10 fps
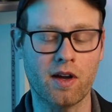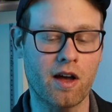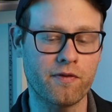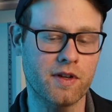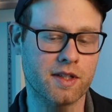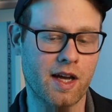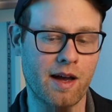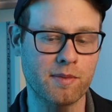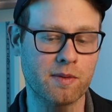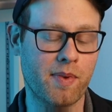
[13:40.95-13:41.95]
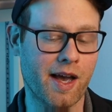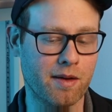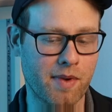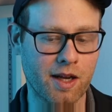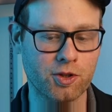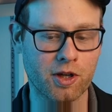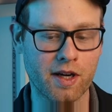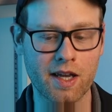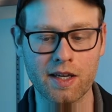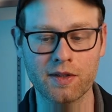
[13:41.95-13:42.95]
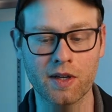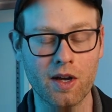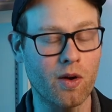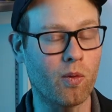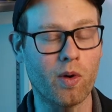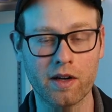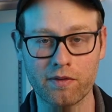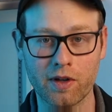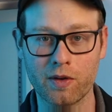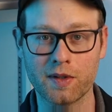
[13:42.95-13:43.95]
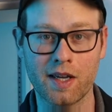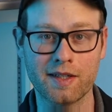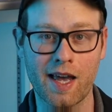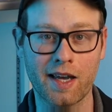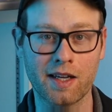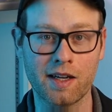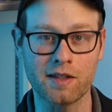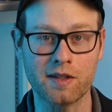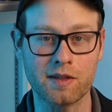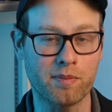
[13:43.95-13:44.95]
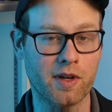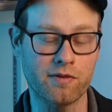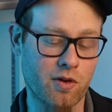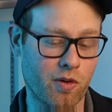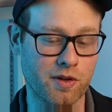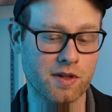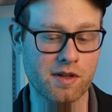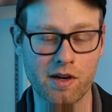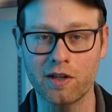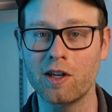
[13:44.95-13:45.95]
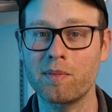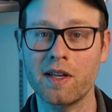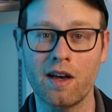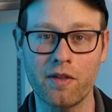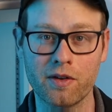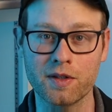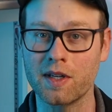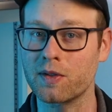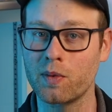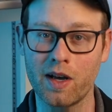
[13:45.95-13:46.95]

Oftentimes pec major is one of those antagonists, but of course there could be others as